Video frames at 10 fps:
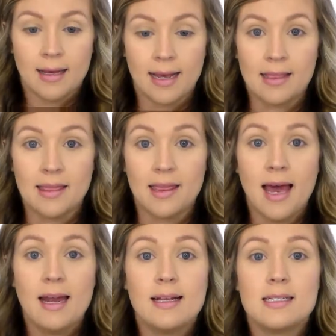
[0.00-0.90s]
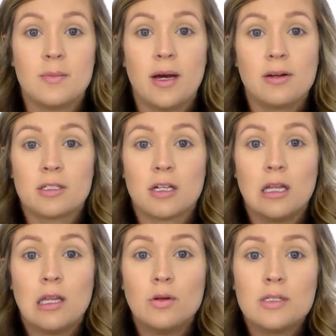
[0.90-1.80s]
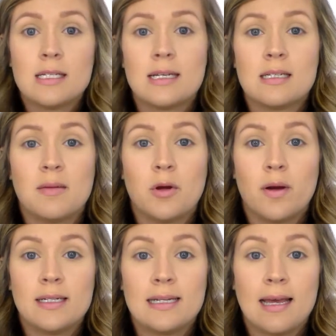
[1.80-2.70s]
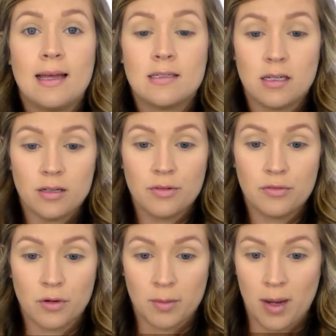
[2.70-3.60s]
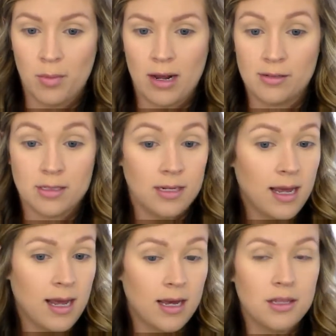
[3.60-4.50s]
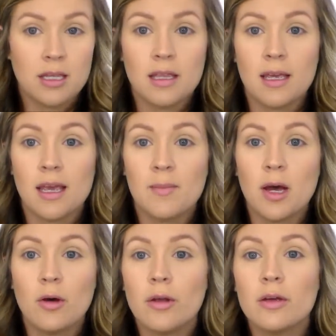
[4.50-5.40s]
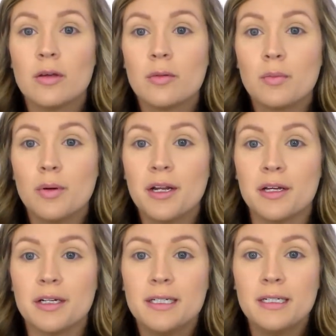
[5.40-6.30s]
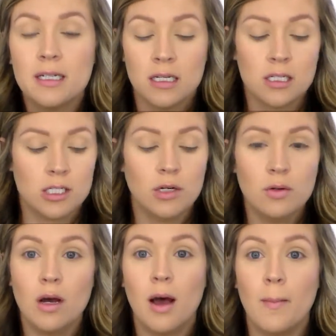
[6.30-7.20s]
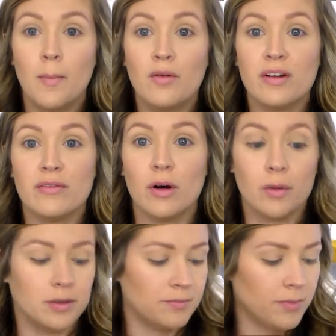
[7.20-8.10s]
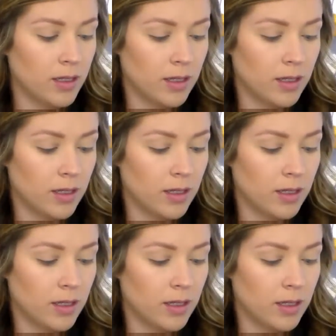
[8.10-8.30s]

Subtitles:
And that is about as close as I'm going to get for my brows today. I think they came out pretty good. So, moving forward.